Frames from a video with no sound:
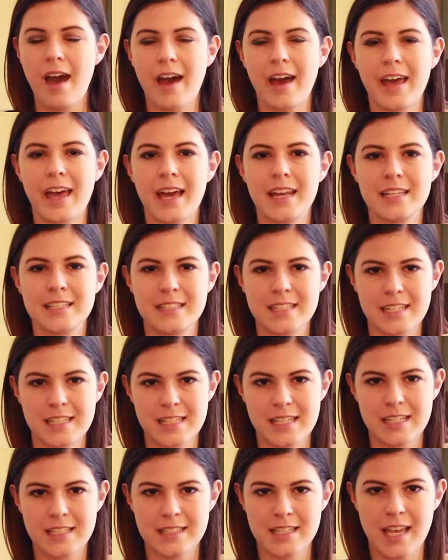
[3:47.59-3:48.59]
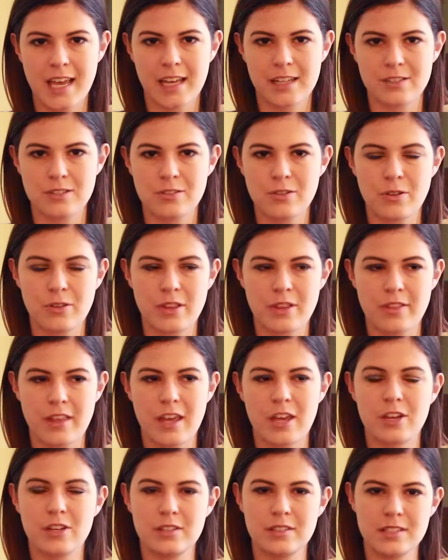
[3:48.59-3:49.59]
I had a CT scan so that
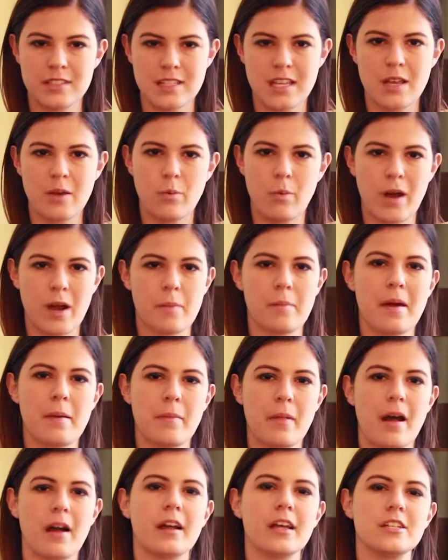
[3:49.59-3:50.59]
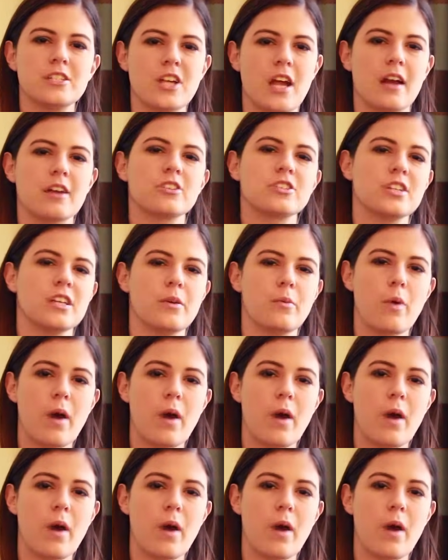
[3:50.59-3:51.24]
they could see where my blockage actually